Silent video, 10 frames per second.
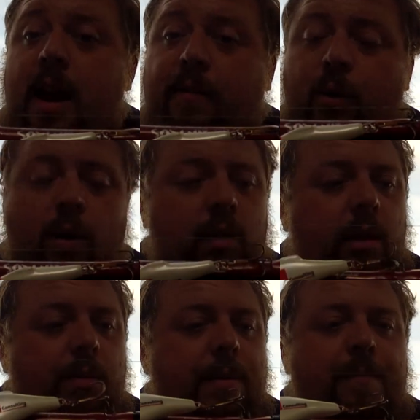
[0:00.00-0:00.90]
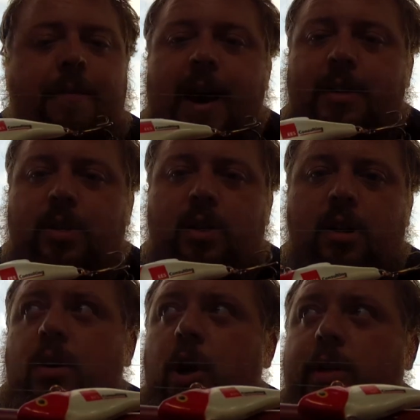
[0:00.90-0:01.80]
If you want a little bit faster
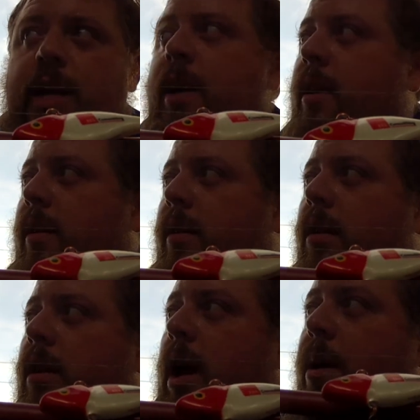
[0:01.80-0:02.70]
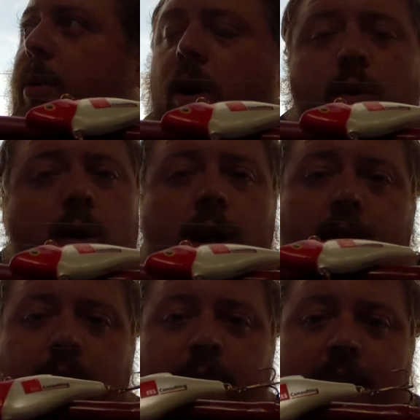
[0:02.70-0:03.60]
hook set, you're going to want to
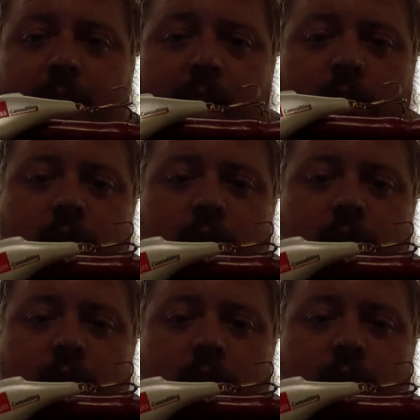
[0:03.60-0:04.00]
get the fast action.